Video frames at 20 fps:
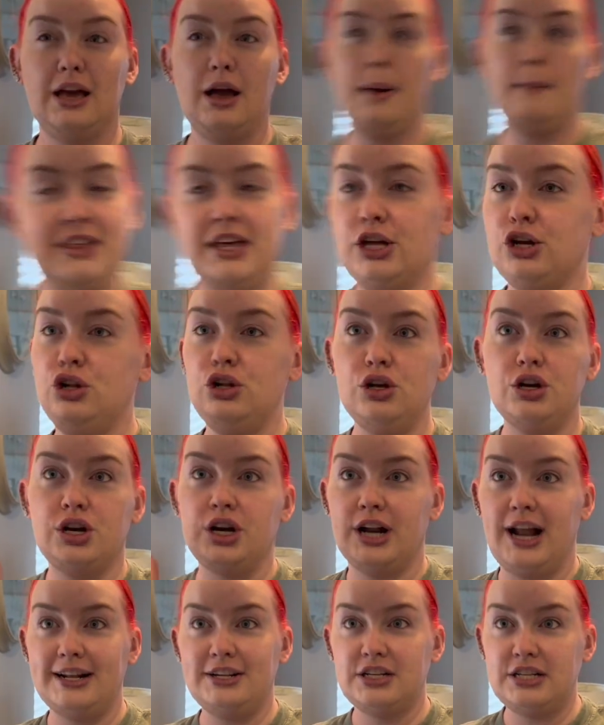I think it'll look
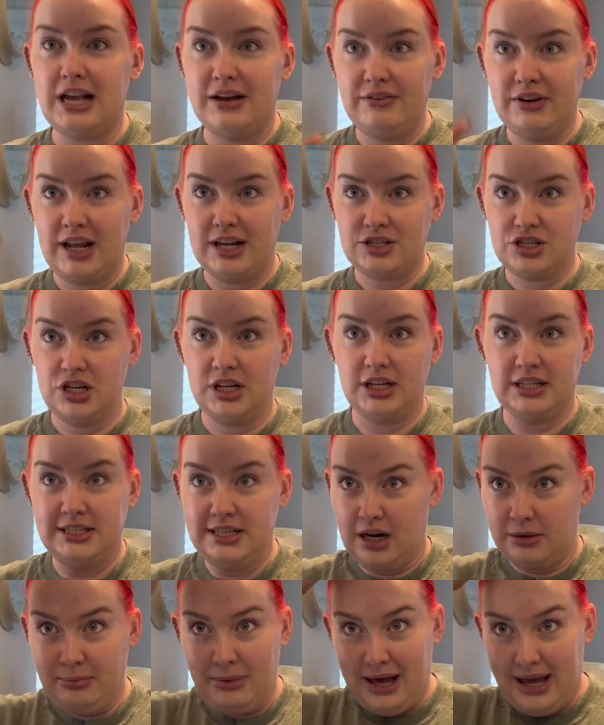good. I just haven't actually like
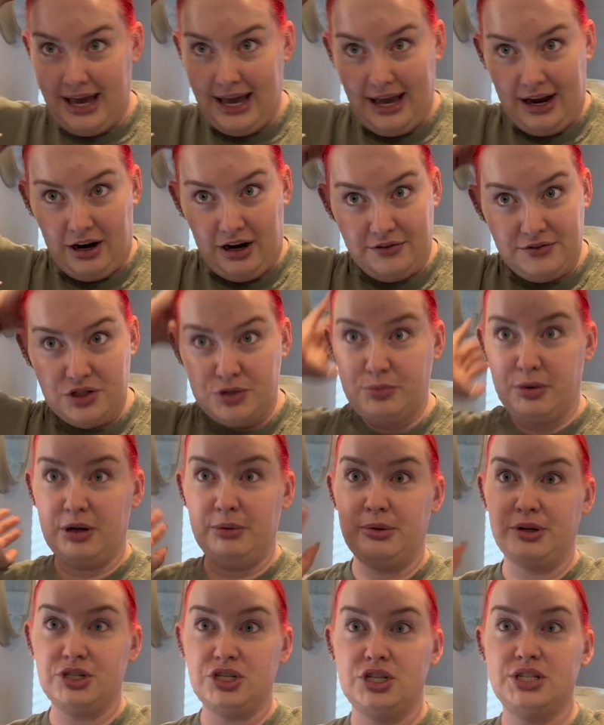done my hair. I've just pretty
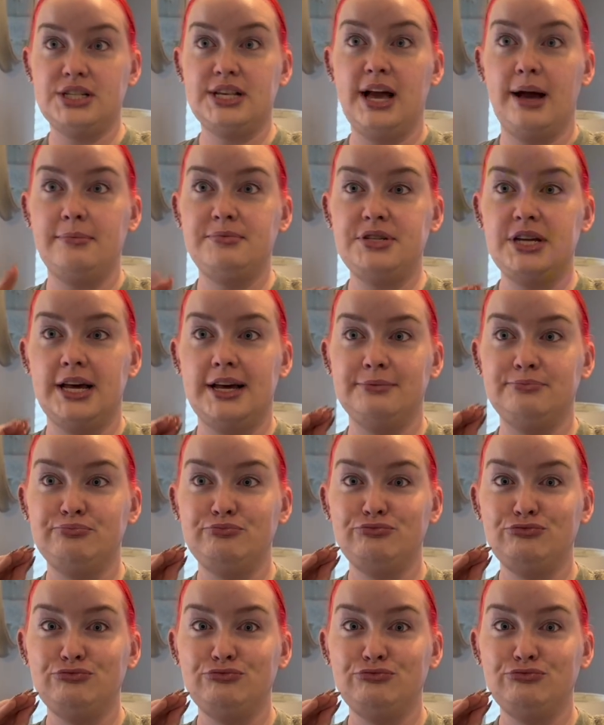much just kept it